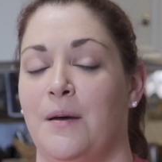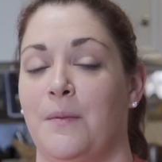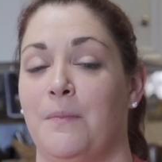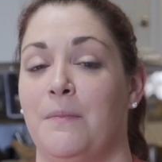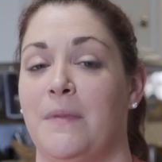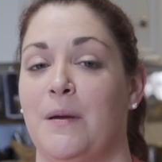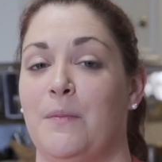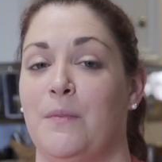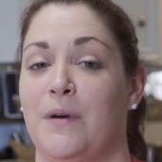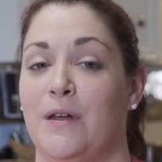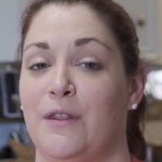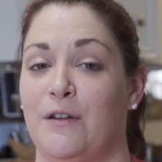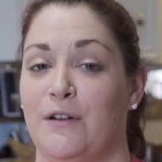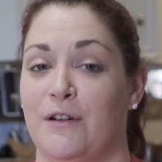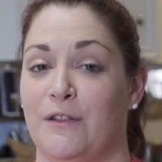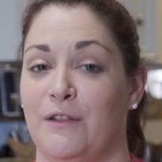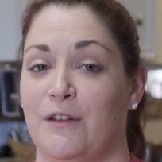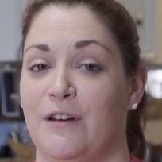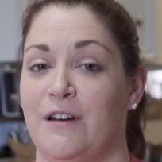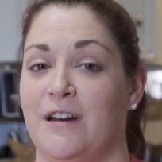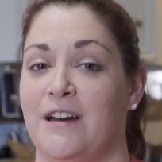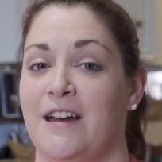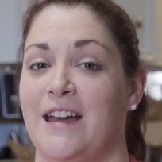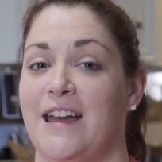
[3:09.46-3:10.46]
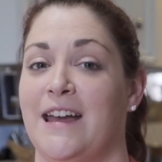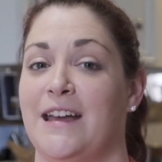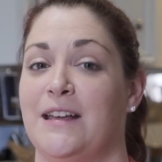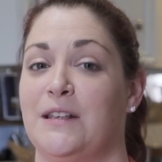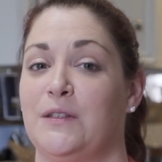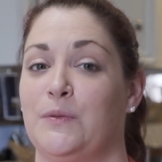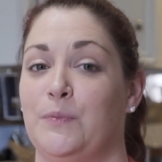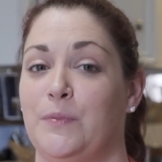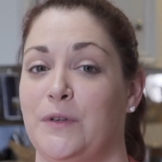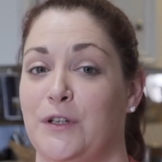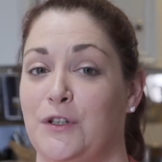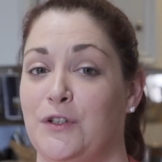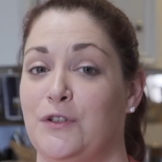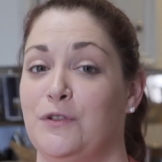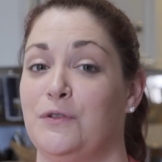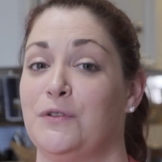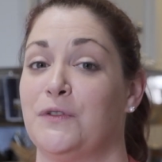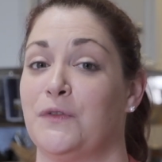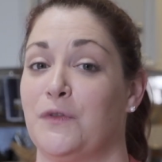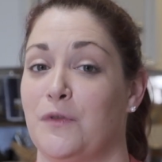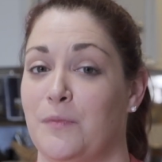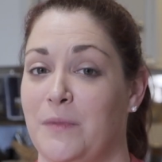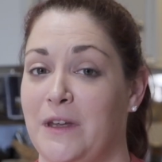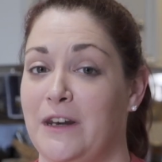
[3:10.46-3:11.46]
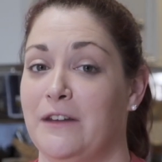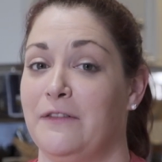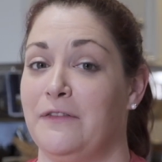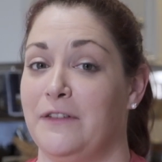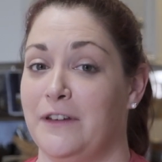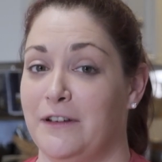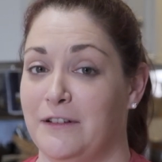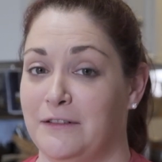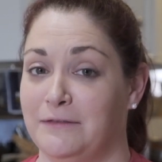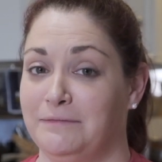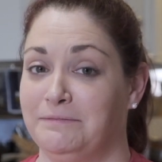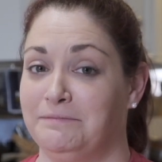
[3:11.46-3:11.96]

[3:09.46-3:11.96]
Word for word: My mother-in-law has big shoes for me to fill.